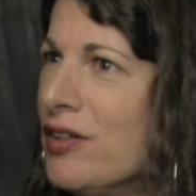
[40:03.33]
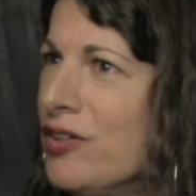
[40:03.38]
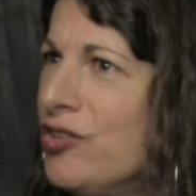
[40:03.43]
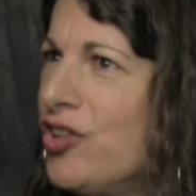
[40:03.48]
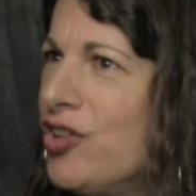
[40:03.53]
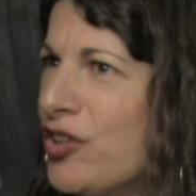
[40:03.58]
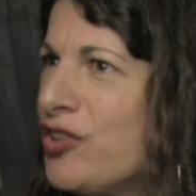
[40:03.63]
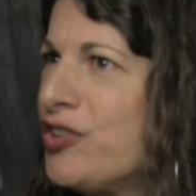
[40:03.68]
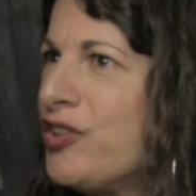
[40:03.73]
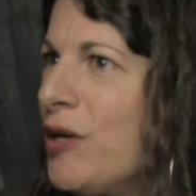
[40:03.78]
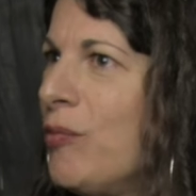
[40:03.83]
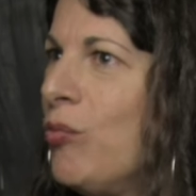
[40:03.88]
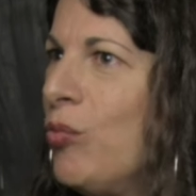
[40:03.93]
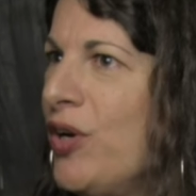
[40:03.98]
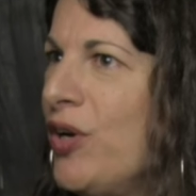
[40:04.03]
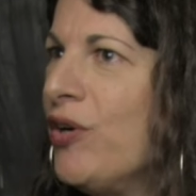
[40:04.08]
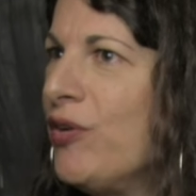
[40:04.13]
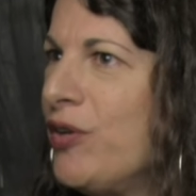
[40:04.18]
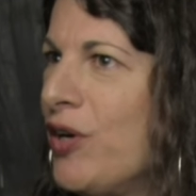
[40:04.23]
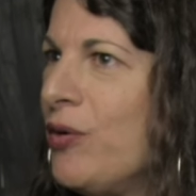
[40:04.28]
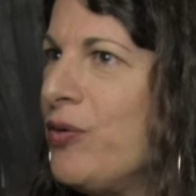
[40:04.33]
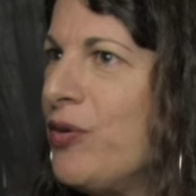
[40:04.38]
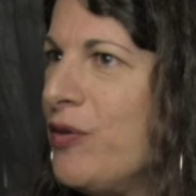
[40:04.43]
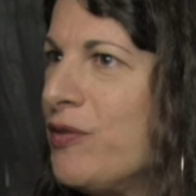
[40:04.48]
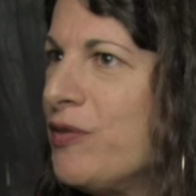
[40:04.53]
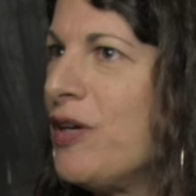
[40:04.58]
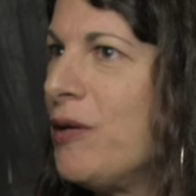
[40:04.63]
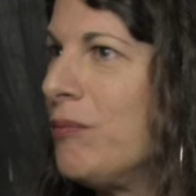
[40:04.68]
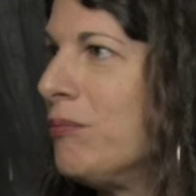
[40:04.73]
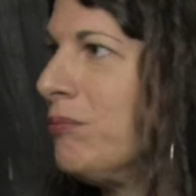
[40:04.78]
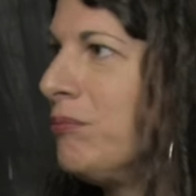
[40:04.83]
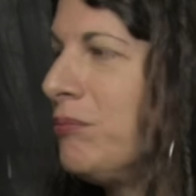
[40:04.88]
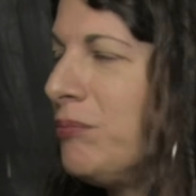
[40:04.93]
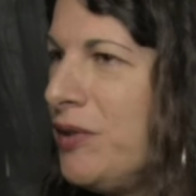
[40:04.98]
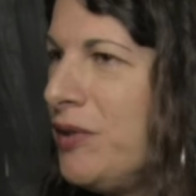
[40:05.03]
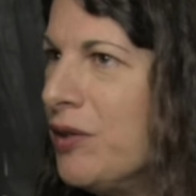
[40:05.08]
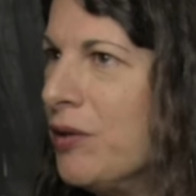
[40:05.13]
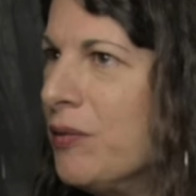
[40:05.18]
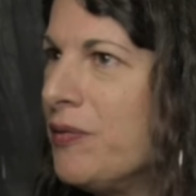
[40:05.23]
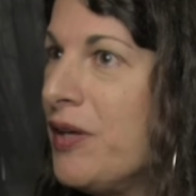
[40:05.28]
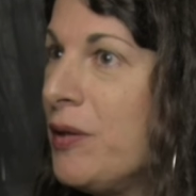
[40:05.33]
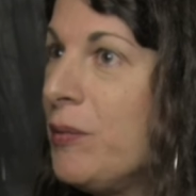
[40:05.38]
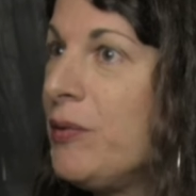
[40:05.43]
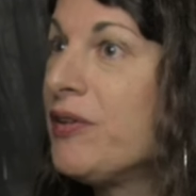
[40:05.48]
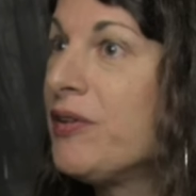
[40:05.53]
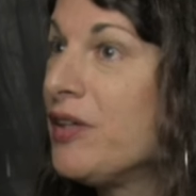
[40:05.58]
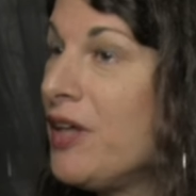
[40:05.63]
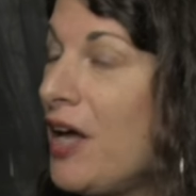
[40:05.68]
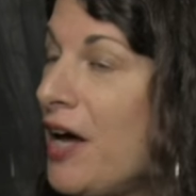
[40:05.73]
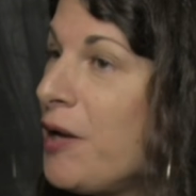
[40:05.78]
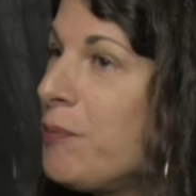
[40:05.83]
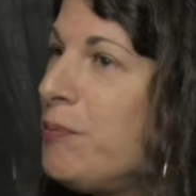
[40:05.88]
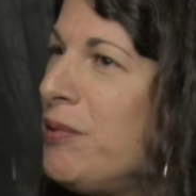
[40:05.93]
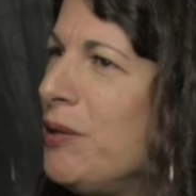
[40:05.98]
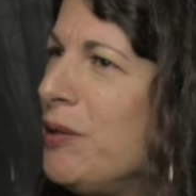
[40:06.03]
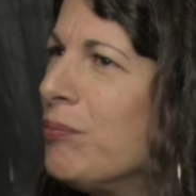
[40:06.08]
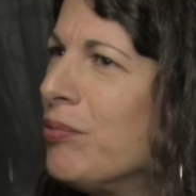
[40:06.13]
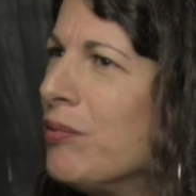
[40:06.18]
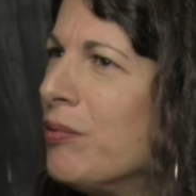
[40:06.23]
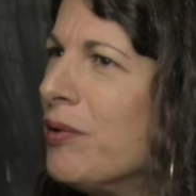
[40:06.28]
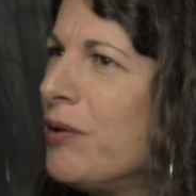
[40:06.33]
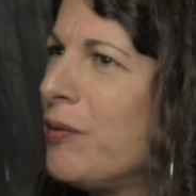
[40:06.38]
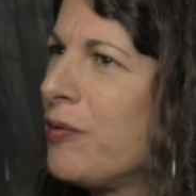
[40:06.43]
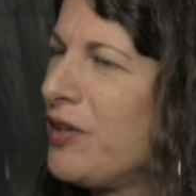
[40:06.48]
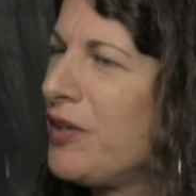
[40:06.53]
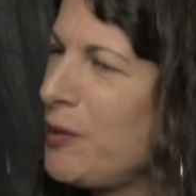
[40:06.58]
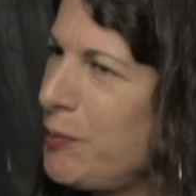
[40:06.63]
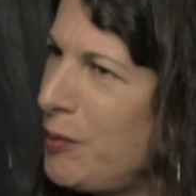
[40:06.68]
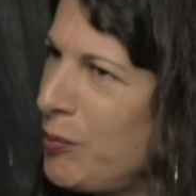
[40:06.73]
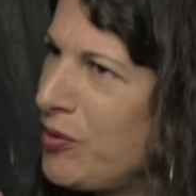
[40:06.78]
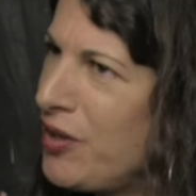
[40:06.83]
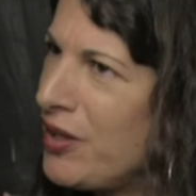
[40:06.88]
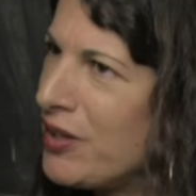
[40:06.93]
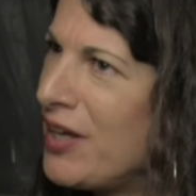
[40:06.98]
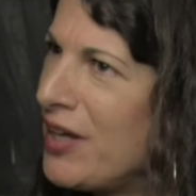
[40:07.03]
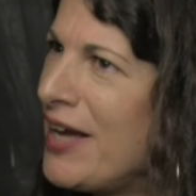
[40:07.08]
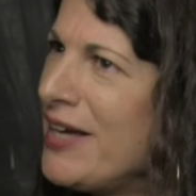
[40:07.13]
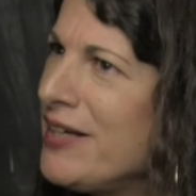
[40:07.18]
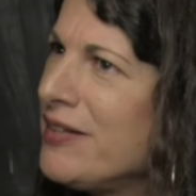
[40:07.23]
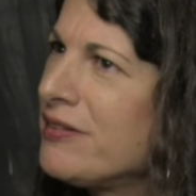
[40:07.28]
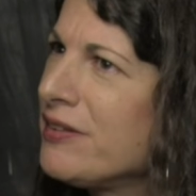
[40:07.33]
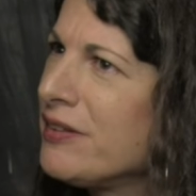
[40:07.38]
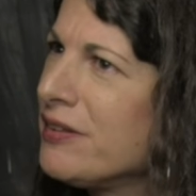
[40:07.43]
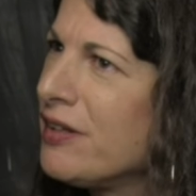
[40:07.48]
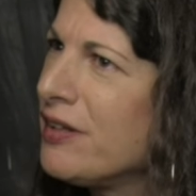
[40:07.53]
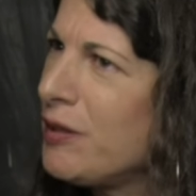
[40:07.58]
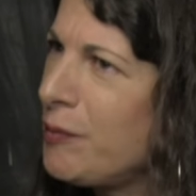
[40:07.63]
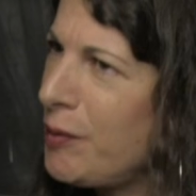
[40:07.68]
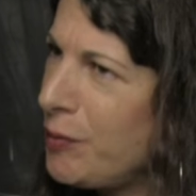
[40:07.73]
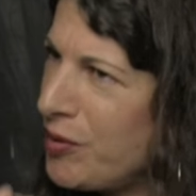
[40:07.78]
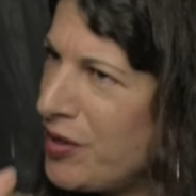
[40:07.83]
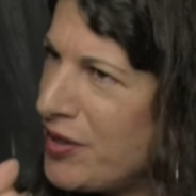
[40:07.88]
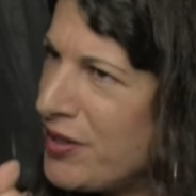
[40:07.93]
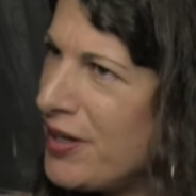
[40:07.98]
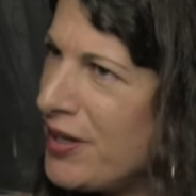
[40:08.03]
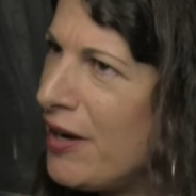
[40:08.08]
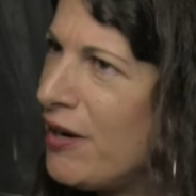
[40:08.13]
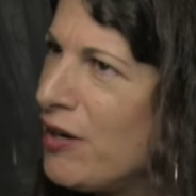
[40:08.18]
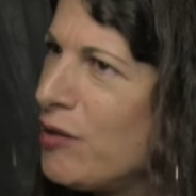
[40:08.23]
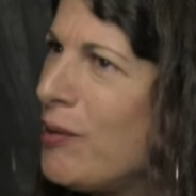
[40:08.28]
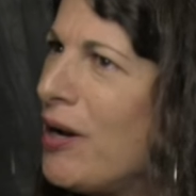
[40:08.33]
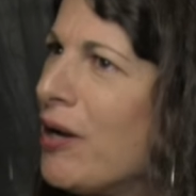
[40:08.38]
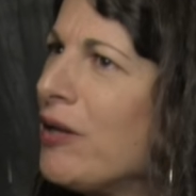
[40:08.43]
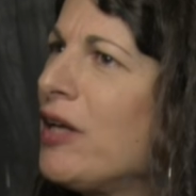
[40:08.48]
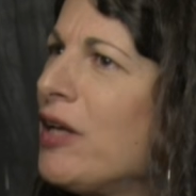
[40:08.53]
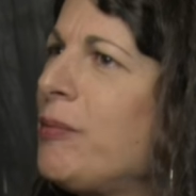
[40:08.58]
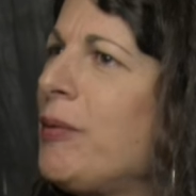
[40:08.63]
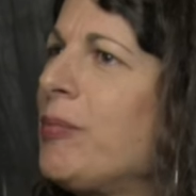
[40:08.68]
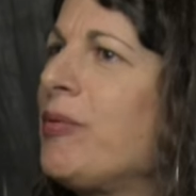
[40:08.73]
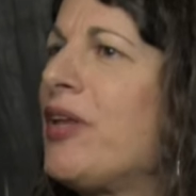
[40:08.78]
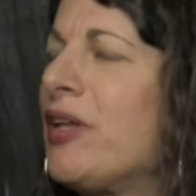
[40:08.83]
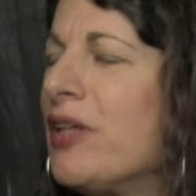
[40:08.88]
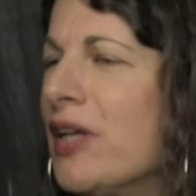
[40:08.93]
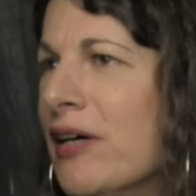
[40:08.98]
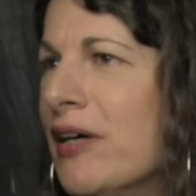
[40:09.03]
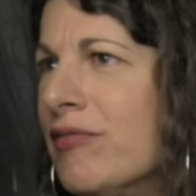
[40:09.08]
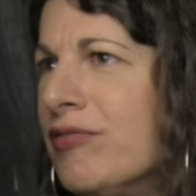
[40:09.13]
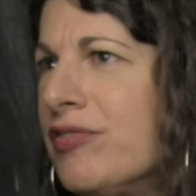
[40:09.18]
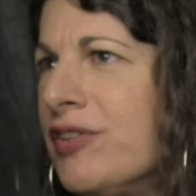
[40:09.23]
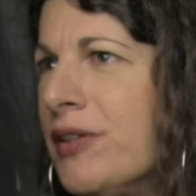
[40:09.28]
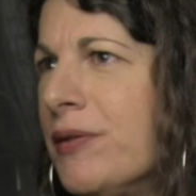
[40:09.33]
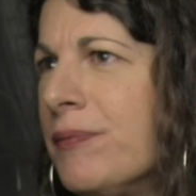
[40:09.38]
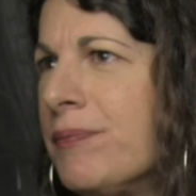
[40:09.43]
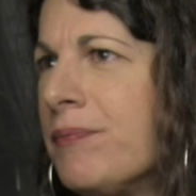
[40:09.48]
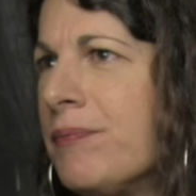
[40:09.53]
just some weirdos and some, you know, that it was a lot of people. And it was a lot of people they liked, and a lot of people they cared about, a lot of people they loved.